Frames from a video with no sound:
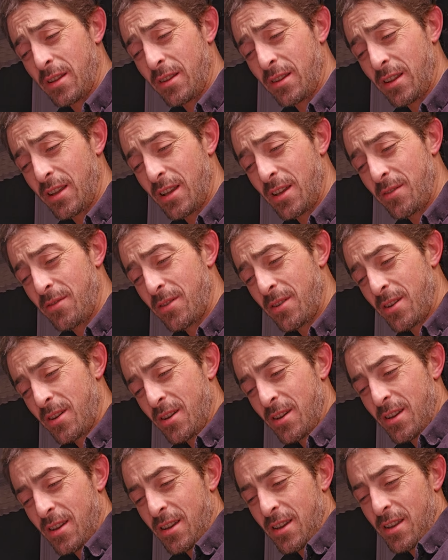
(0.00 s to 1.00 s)
to leave,
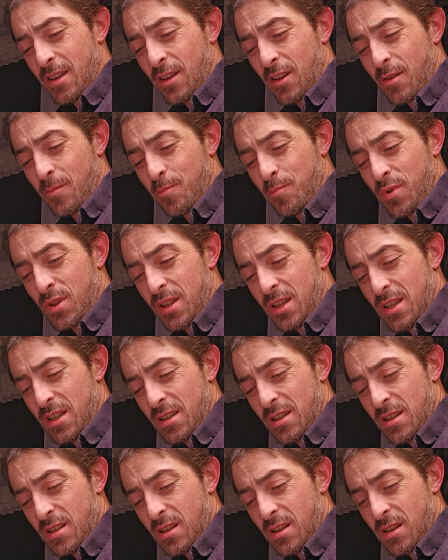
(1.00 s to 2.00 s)

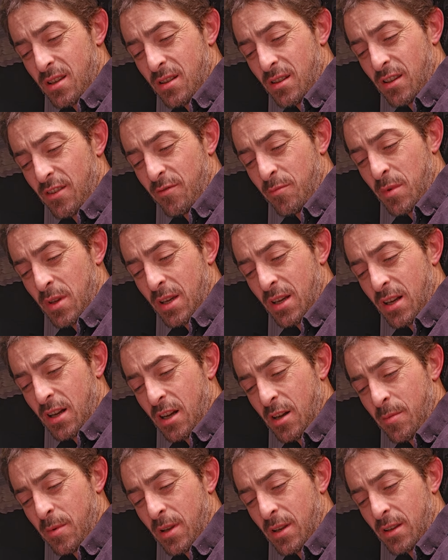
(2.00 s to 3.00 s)
please leave me a
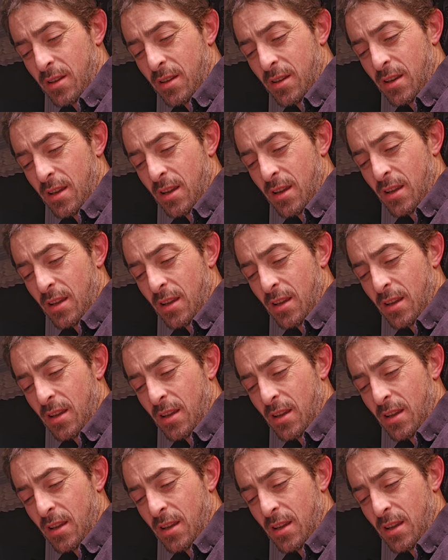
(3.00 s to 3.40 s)
comment.